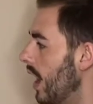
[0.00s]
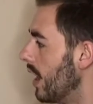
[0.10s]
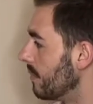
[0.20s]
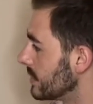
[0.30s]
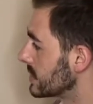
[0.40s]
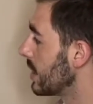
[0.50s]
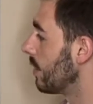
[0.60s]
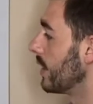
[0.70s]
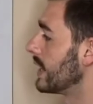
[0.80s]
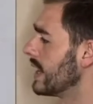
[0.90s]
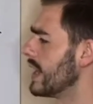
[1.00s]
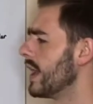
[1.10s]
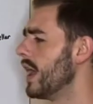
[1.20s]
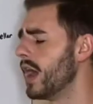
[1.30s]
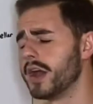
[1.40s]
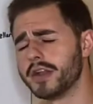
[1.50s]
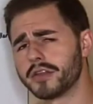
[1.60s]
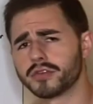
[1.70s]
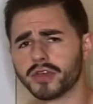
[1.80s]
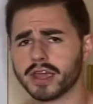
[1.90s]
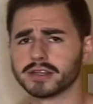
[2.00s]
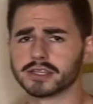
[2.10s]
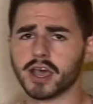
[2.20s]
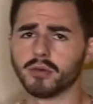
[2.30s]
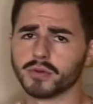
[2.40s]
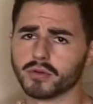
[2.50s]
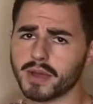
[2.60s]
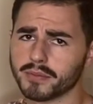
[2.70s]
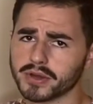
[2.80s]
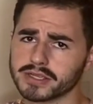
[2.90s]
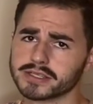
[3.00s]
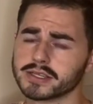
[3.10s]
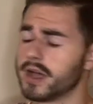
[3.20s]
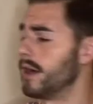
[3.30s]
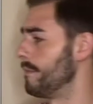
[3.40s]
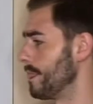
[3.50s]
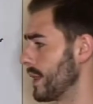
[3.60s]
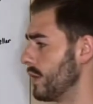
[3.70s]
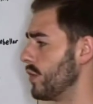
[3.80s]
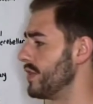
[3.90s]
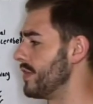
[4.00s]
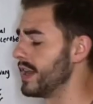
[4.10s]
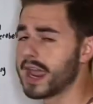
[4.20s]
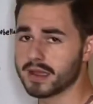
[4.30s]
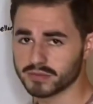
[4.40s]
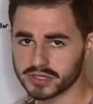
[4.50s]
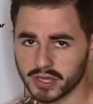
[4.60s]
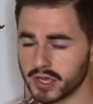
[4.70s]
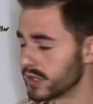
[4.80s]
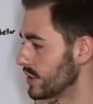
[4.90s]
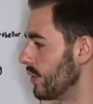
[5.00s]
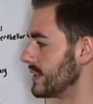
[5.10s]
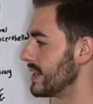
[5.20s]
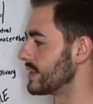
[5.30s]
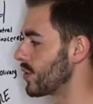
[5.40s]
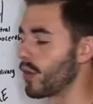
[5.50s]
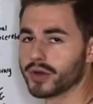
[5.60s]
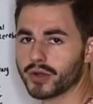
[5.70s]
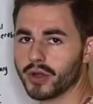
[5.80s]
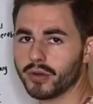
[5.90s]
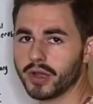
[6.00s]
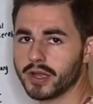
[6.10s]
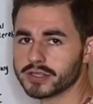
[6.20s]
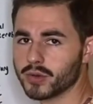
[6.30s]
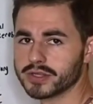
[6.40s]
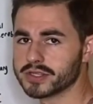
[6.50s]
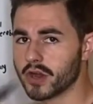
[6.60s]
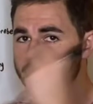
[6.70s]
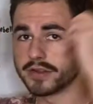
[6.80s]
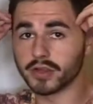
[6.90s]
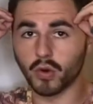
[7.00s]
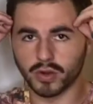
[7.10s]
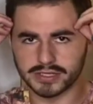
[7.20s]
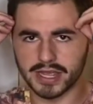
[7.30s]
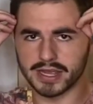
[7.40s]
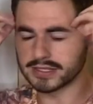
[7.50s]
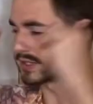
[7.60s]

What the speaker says: So again, another thing to help you remember is within the names. So it says cortico, so it's starting in the cortex,